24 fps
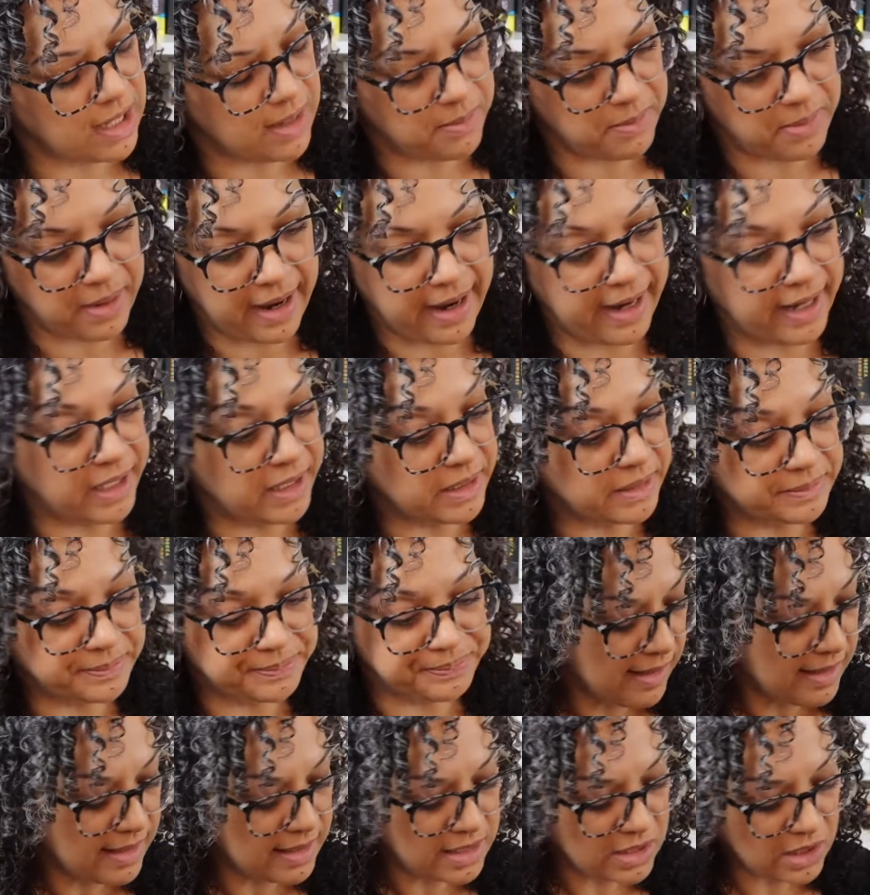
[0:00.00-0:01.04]
empire.
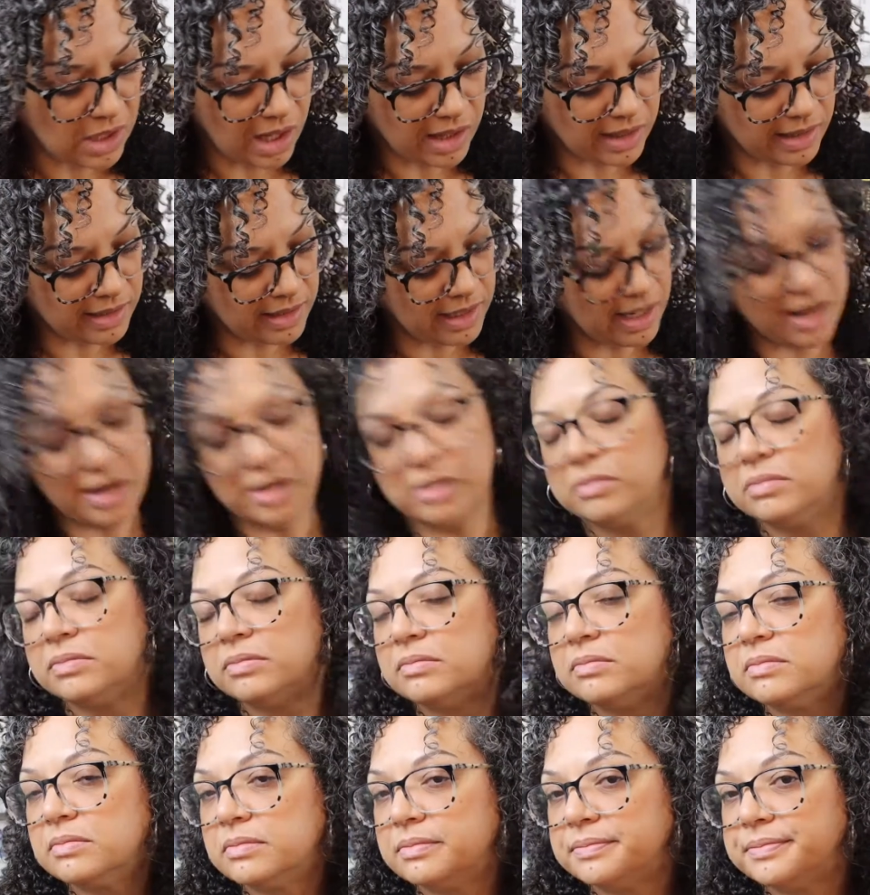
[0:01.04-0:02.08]
That's all I know.
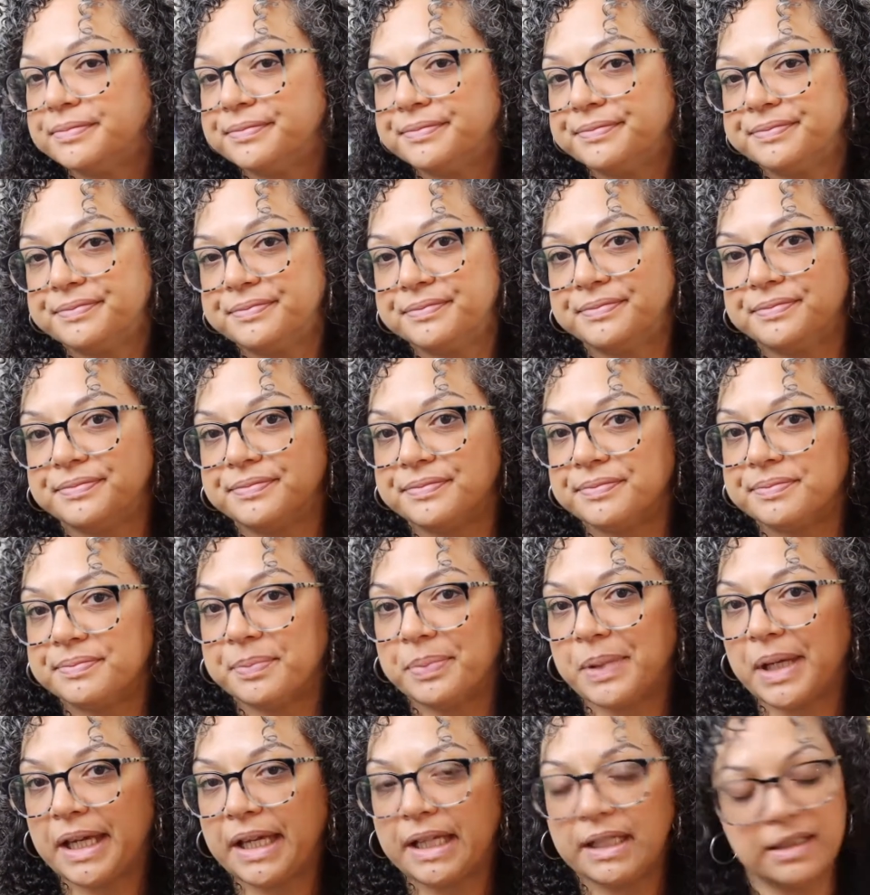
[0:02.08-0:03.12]

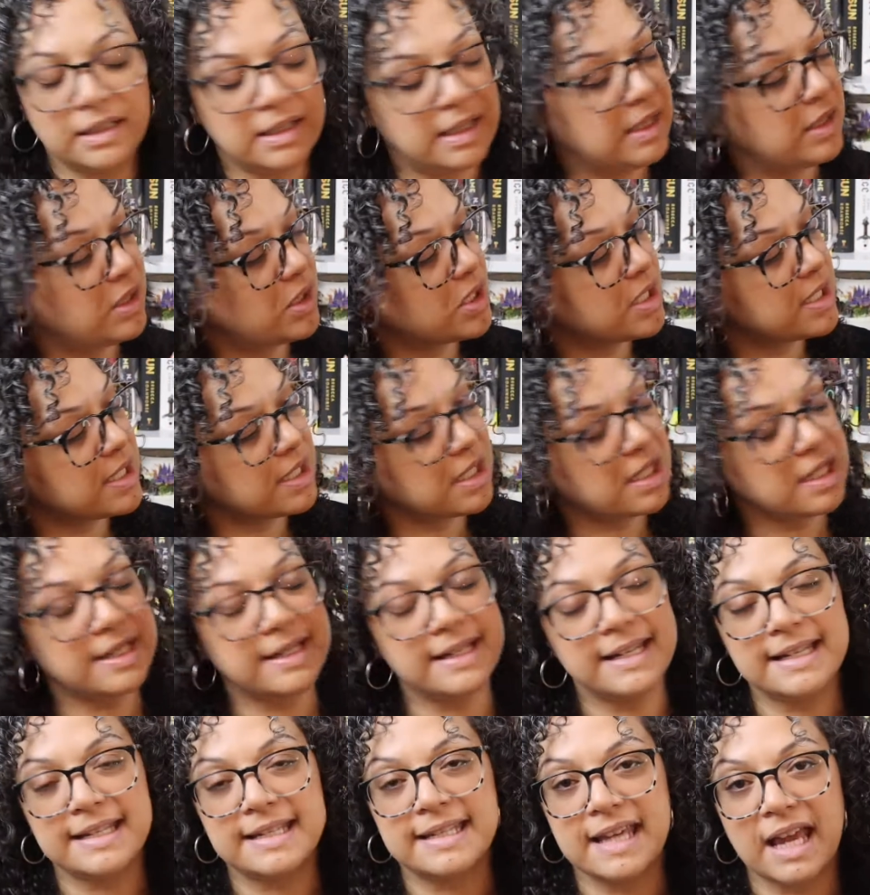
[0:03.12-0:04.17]
But it looks
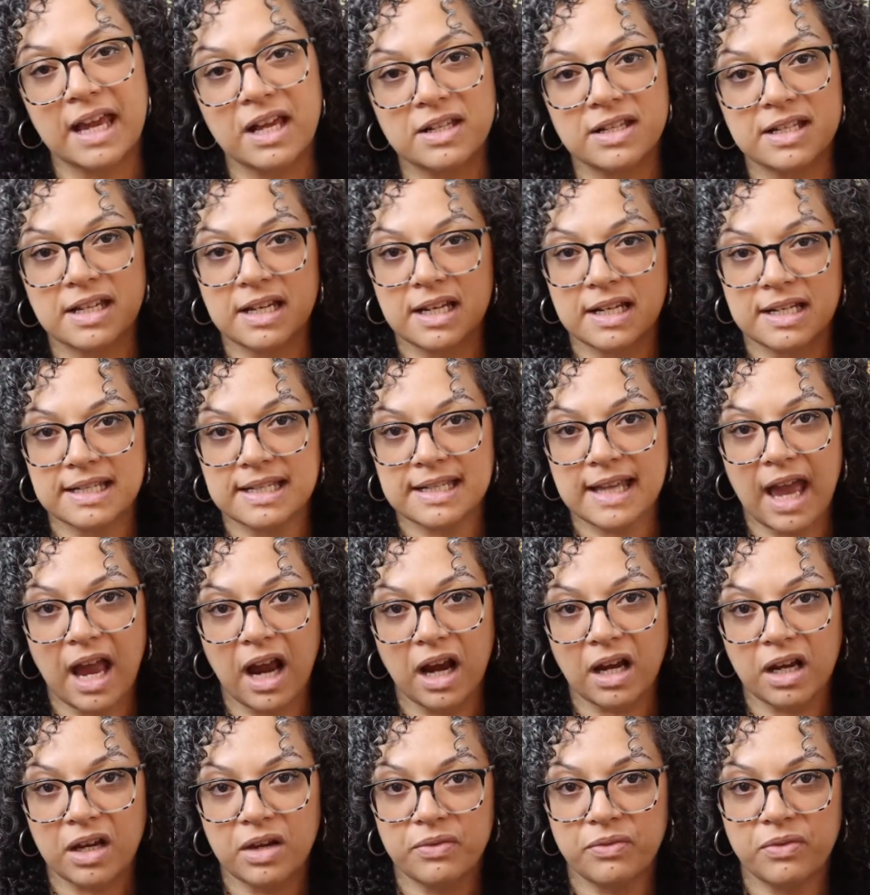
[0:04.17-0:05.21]
good, it sounds good, it's
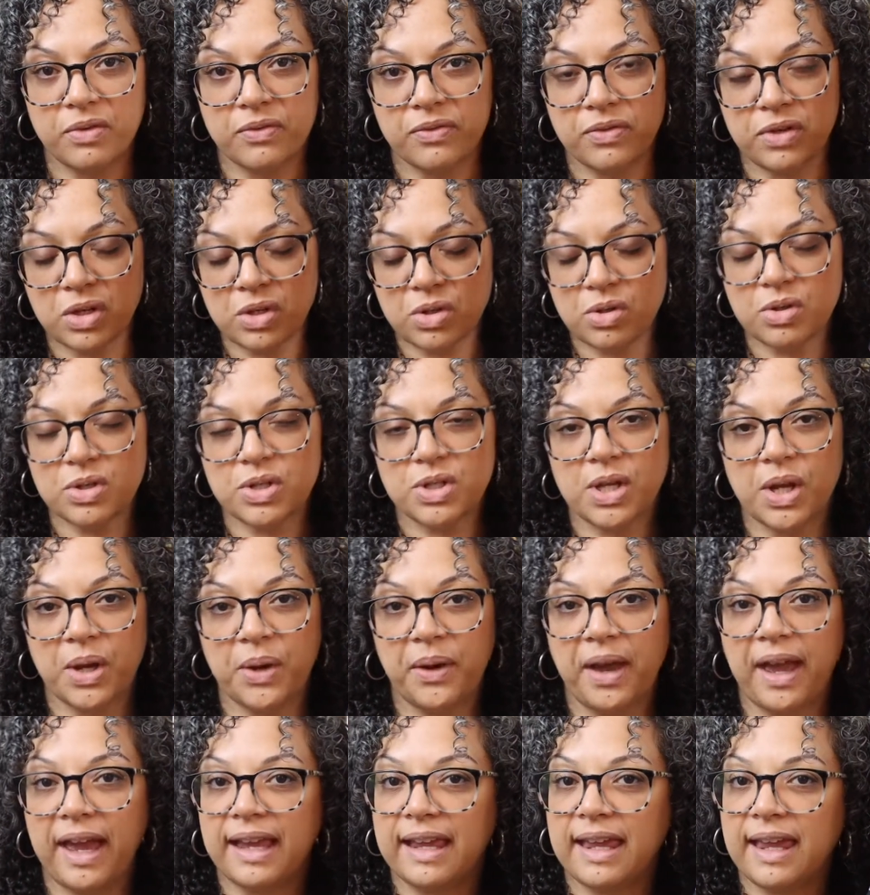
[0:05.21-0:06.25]
got good reviews, so
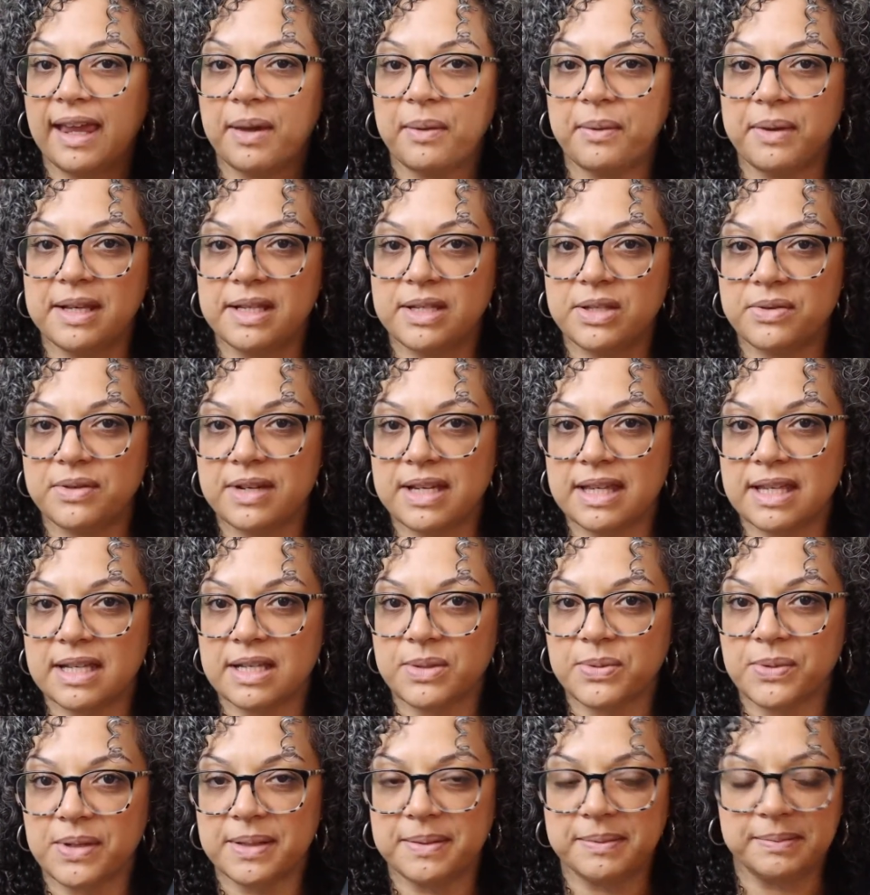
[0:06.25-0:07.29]
I can't wait to read
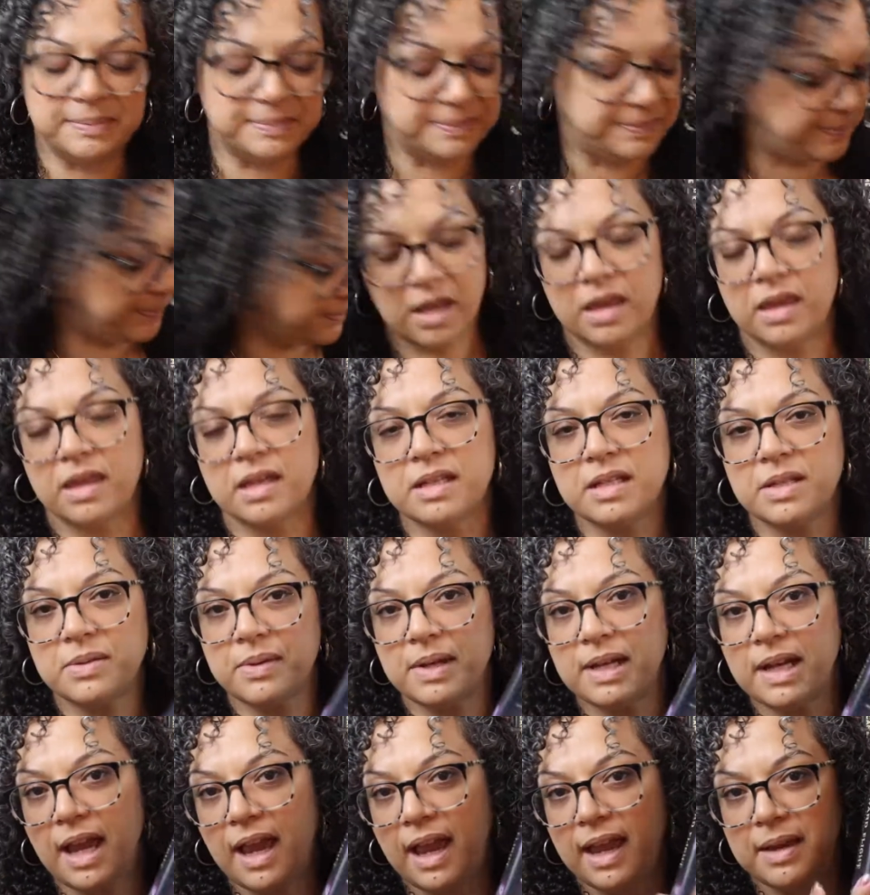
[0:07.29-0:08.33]
this one. And this
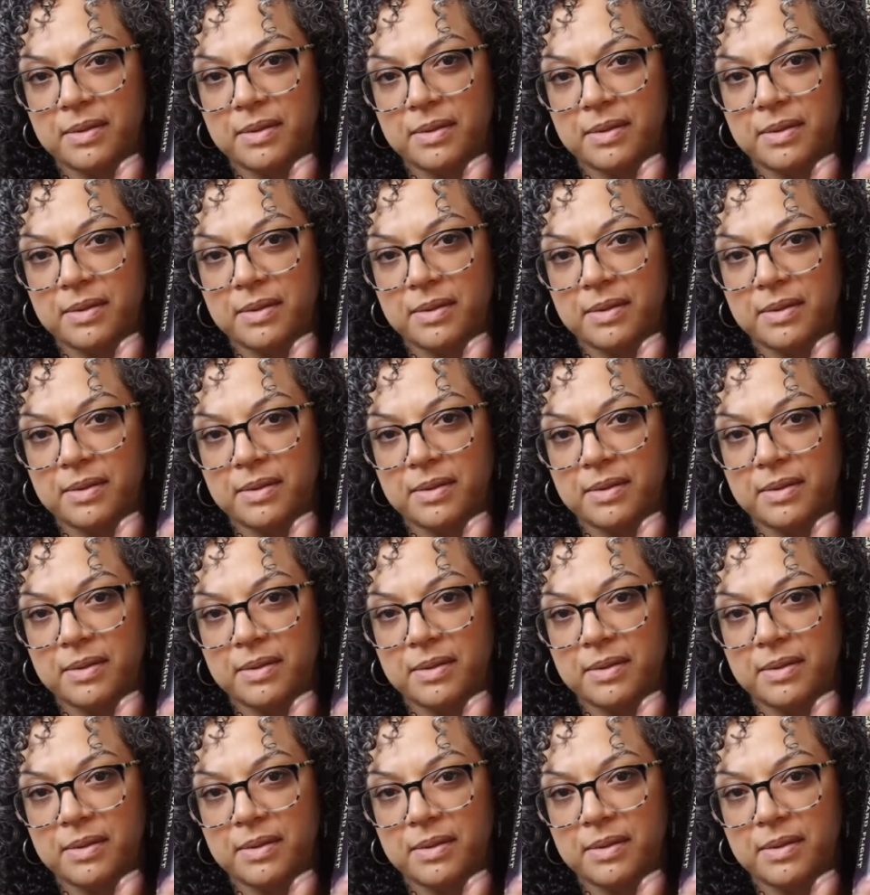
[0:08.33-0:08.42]
one, I